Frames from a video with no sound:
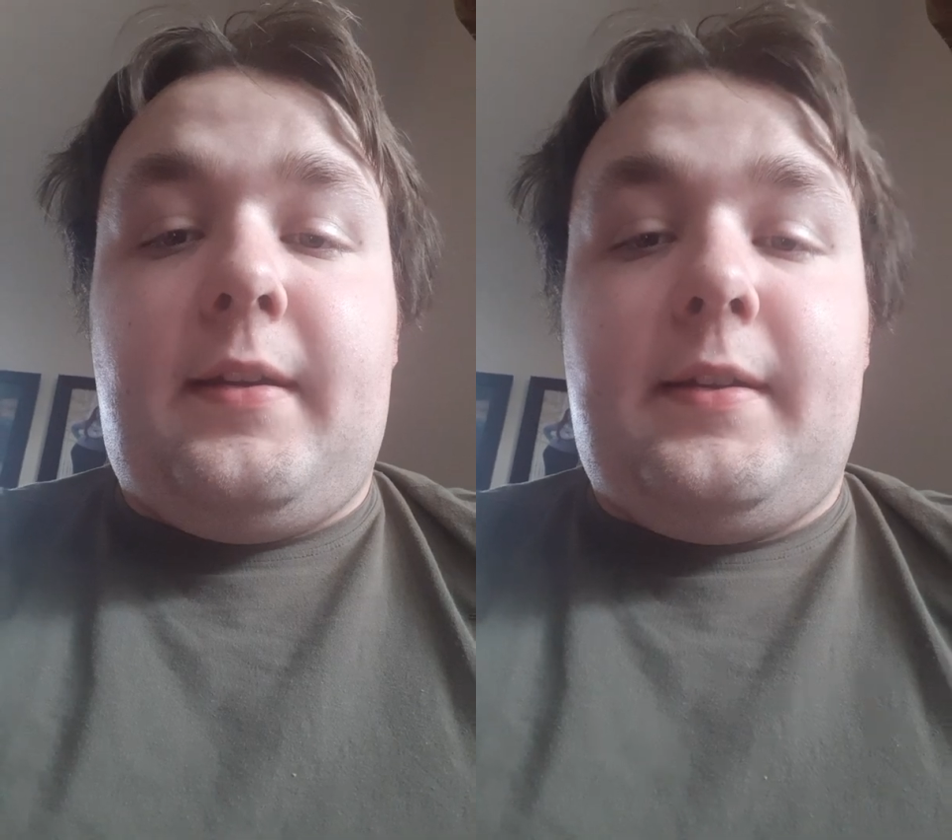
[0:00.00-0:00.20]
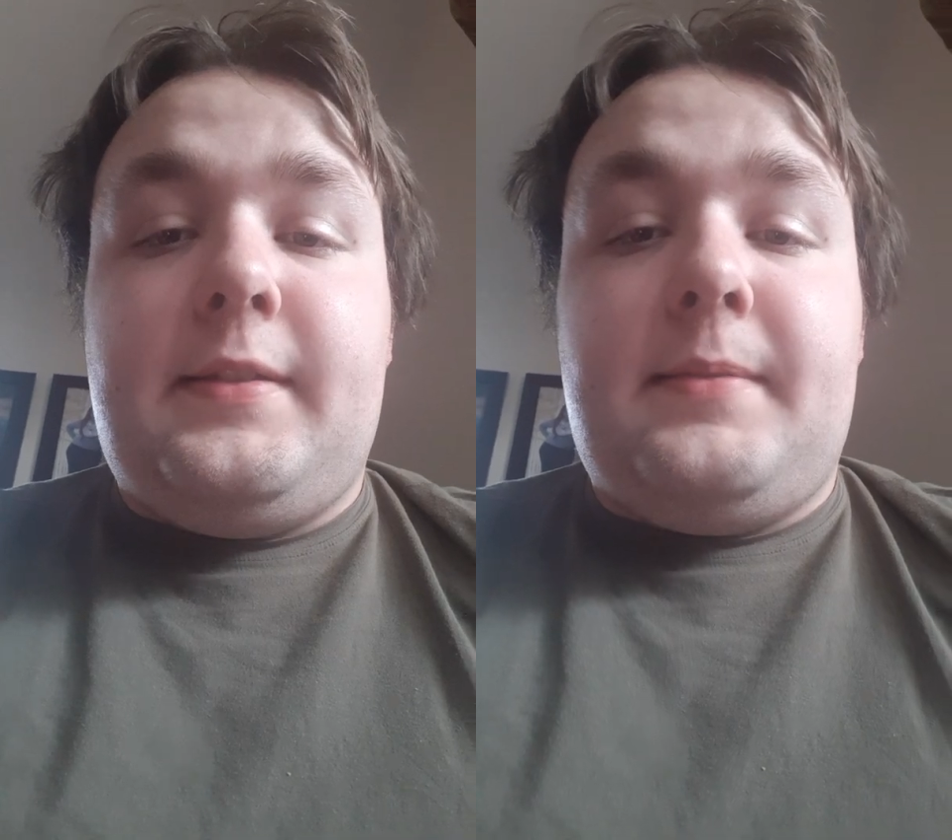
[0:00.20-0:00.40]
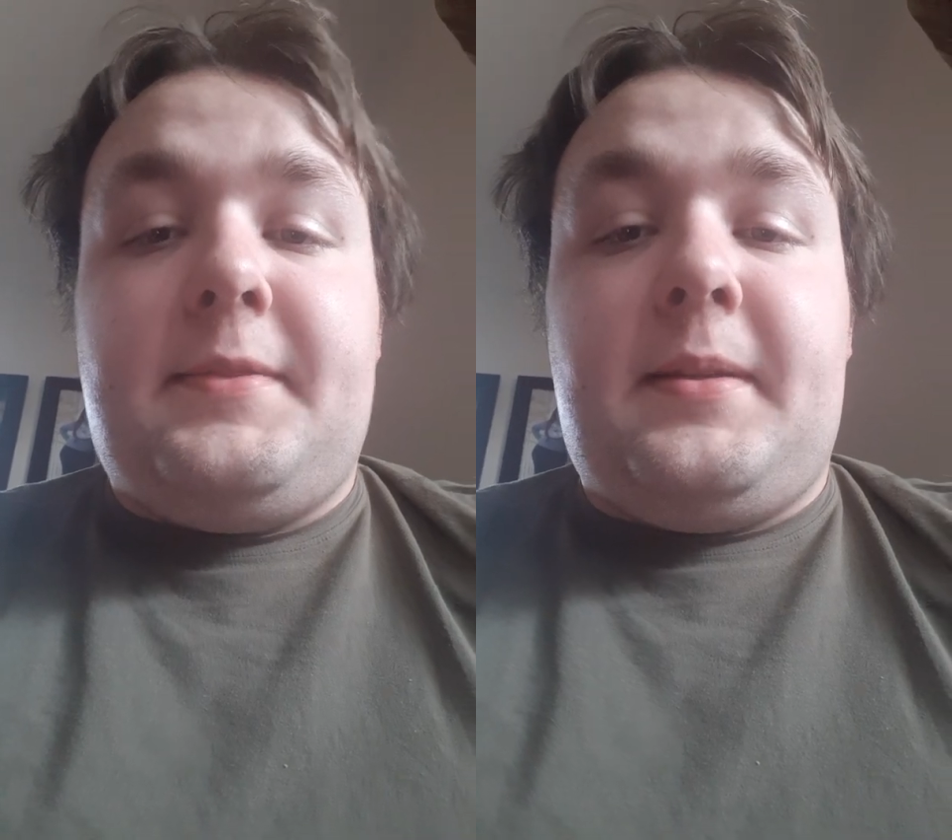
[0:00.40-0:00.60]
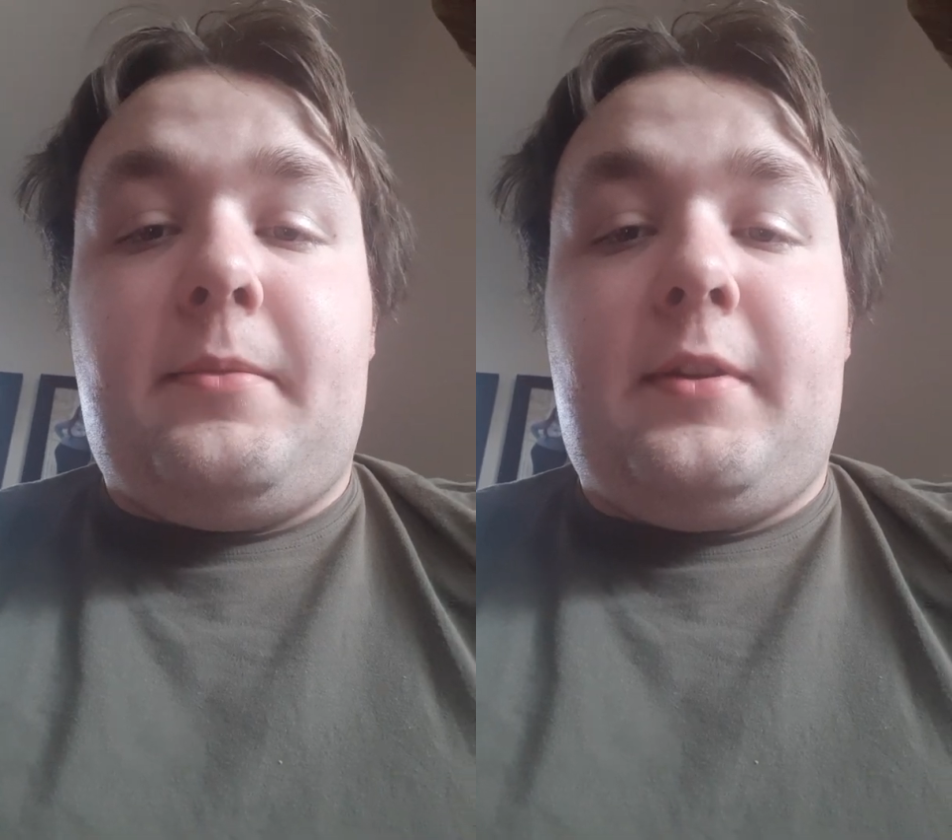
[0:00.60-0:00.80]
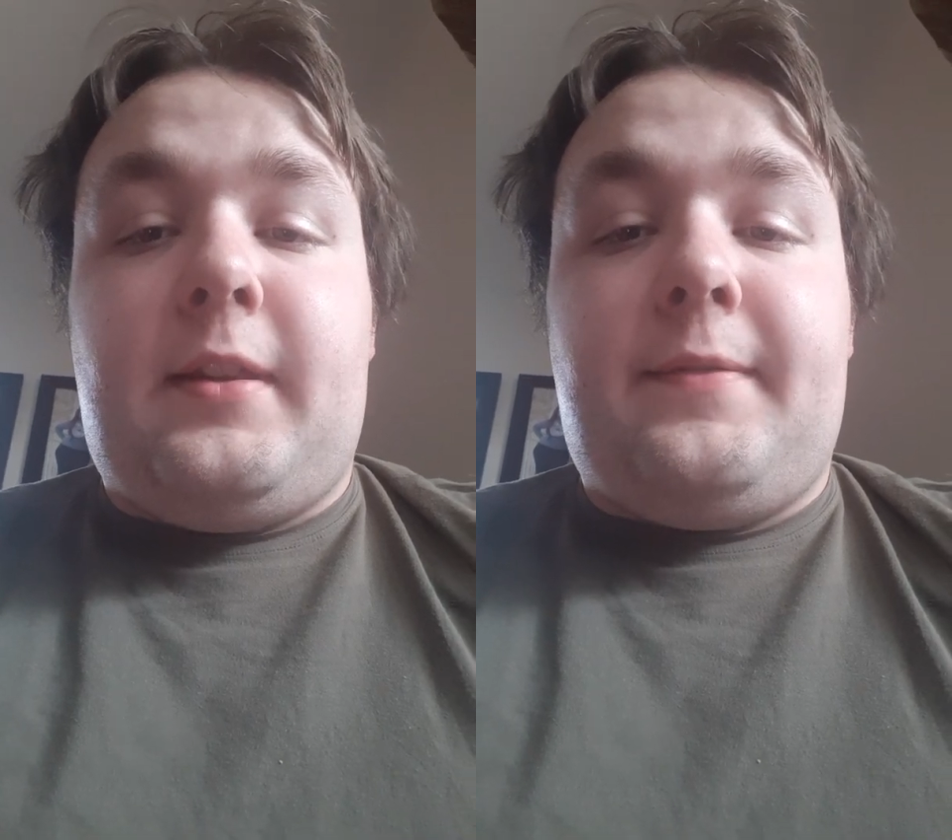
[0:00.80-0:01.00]
on
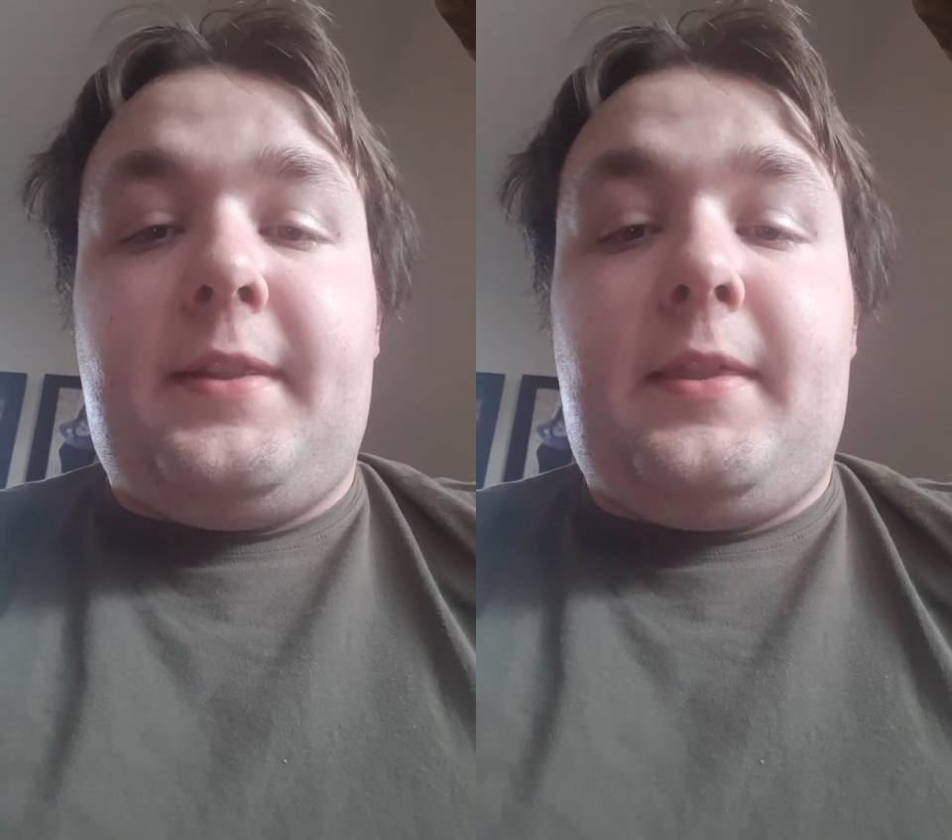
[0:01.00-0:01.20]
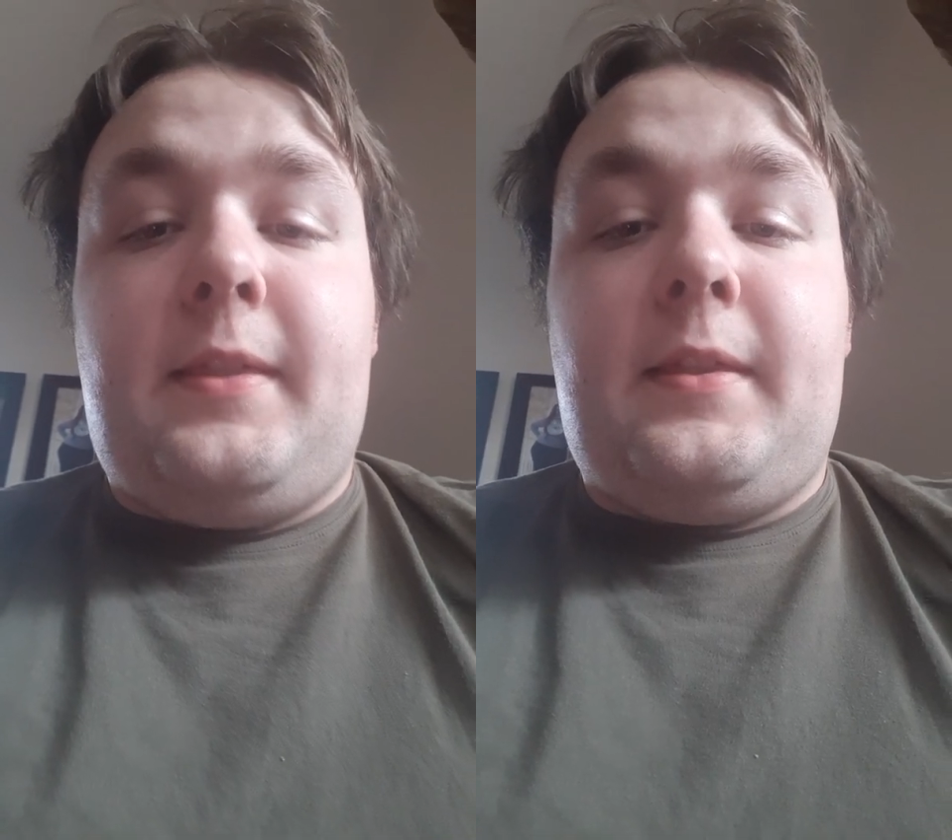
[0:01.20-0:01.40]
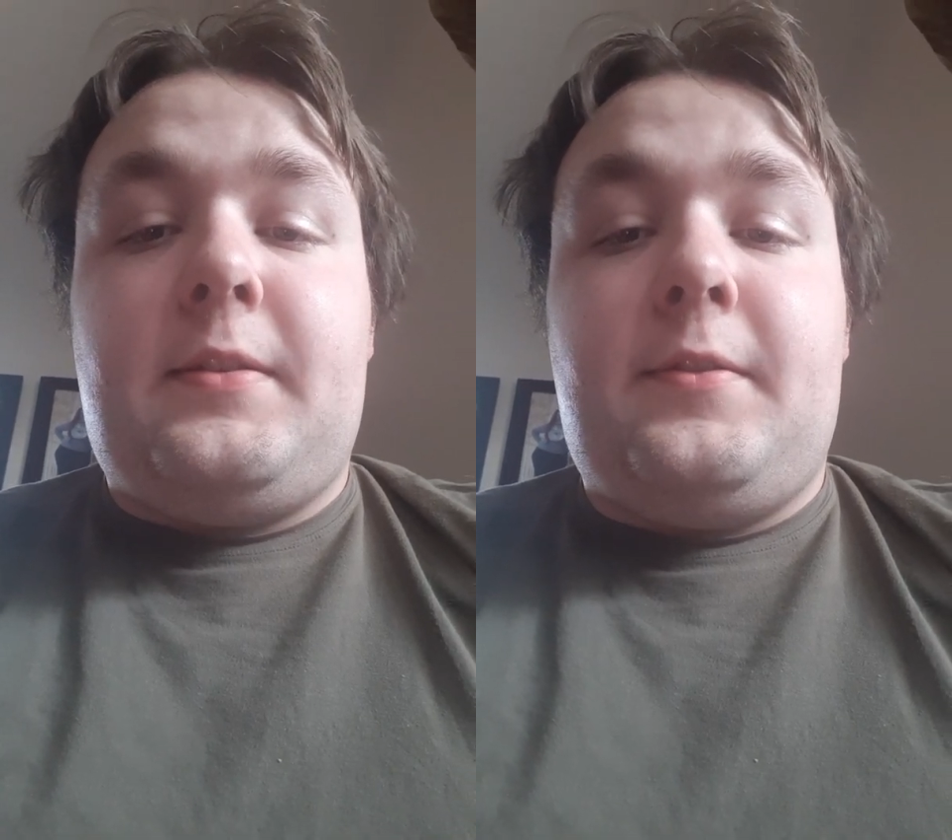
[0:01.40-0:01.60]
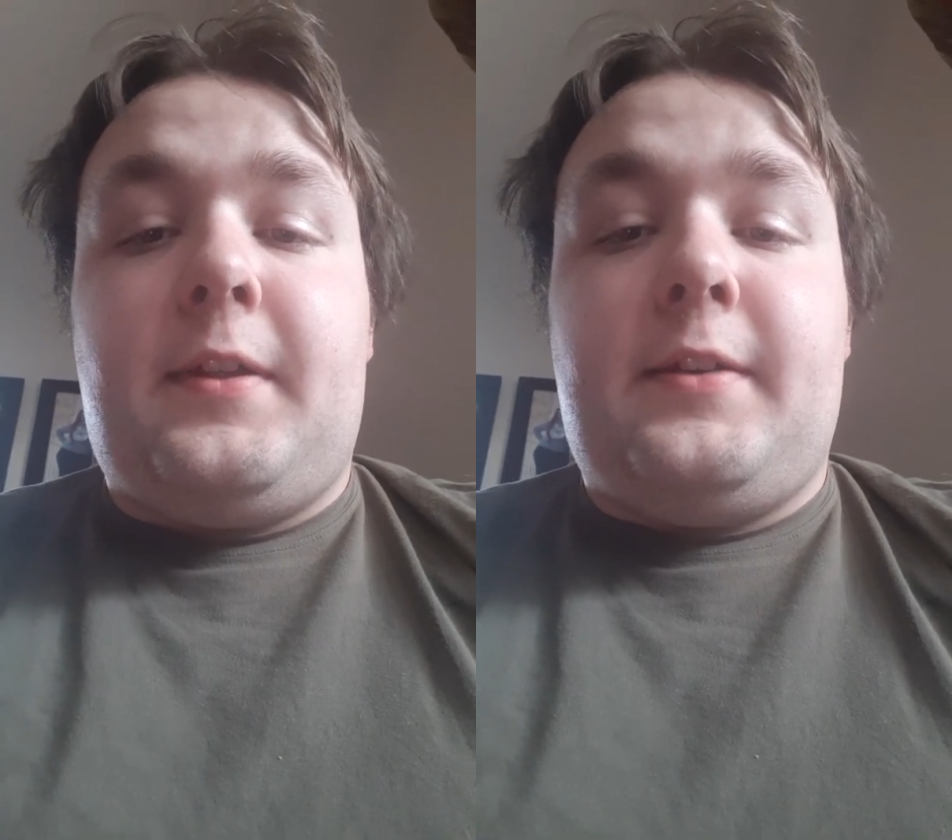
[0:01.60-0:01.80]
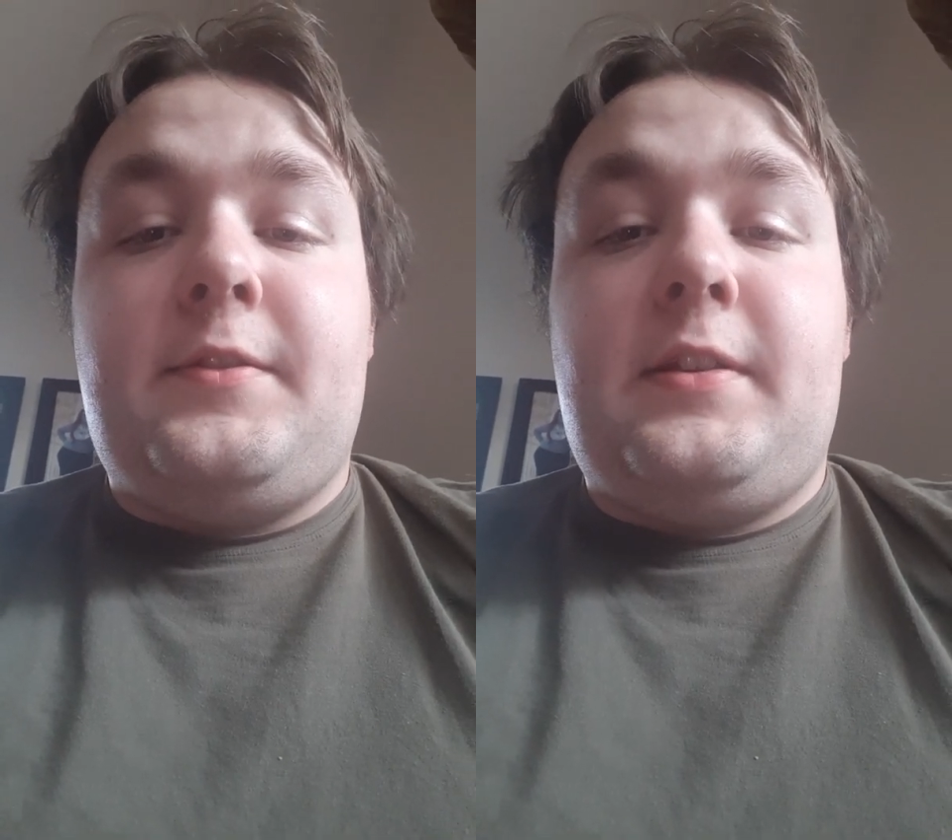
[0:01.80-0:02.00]
September 11th,
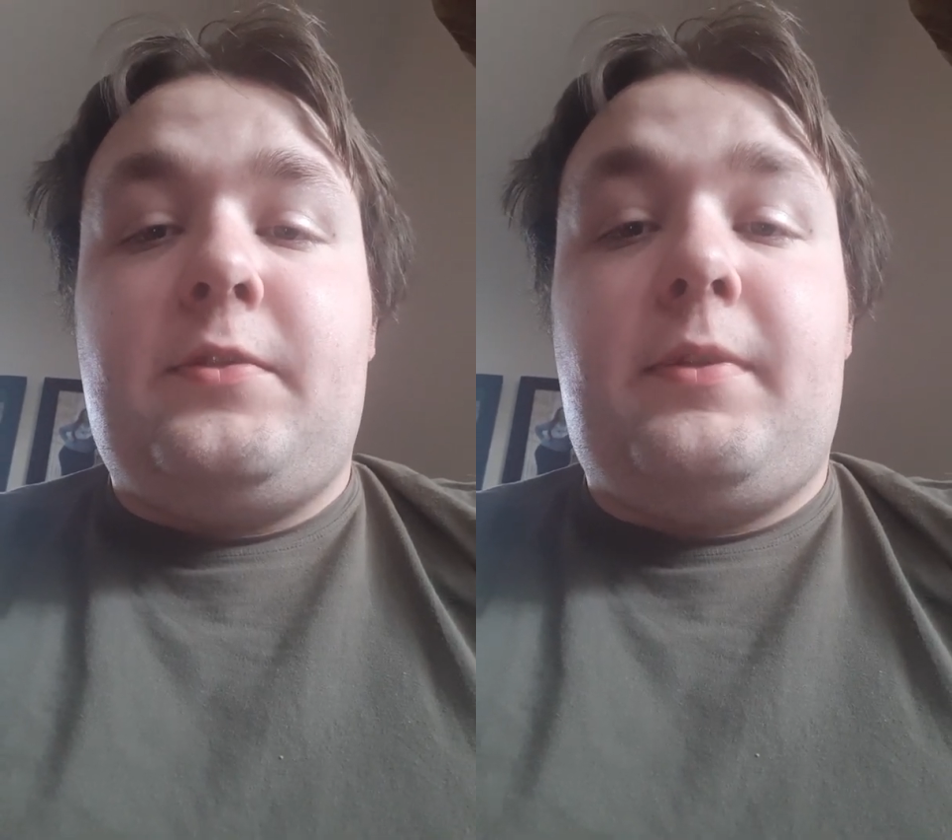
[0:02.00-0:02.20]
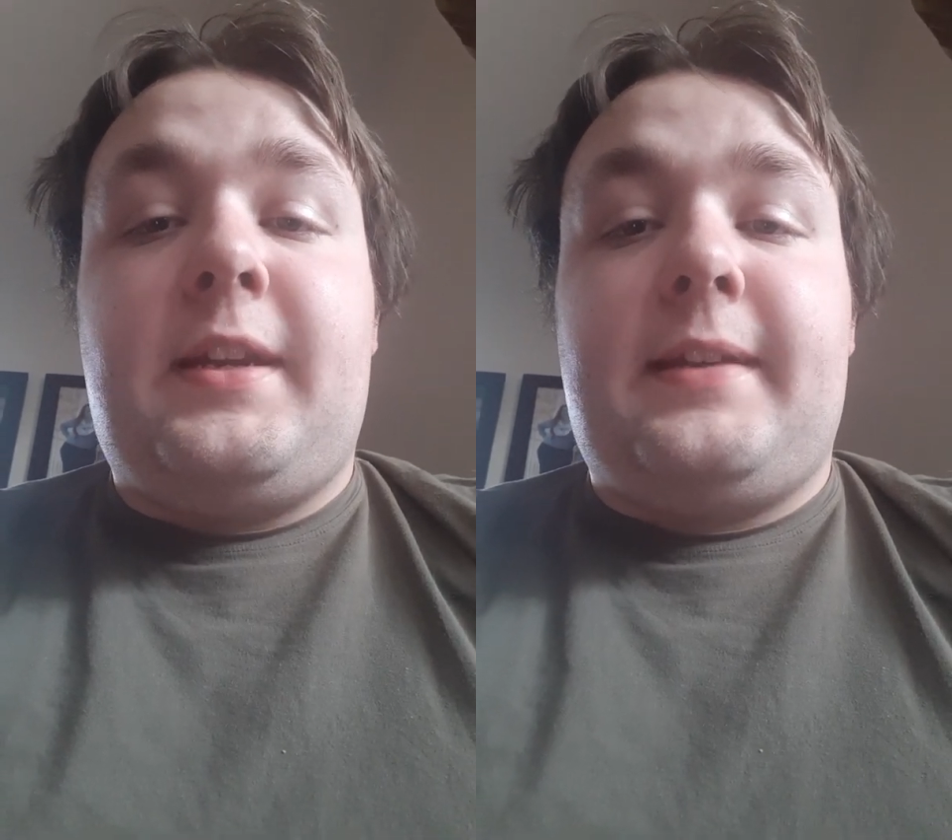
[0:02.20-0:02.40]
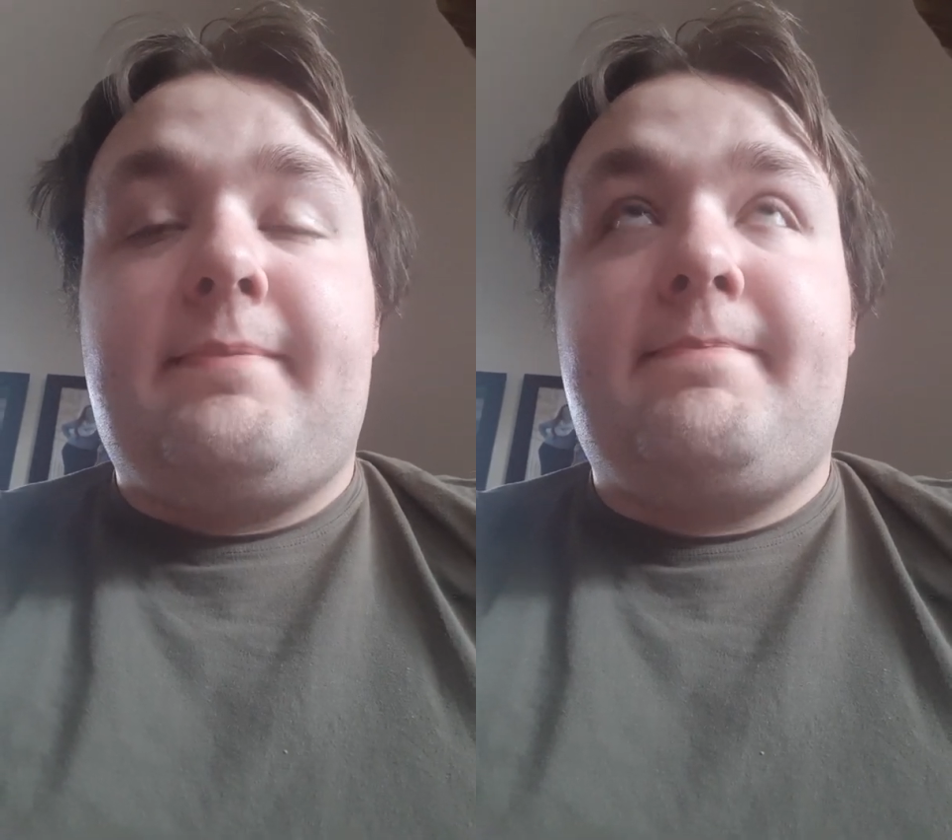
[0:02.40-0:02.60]
2020.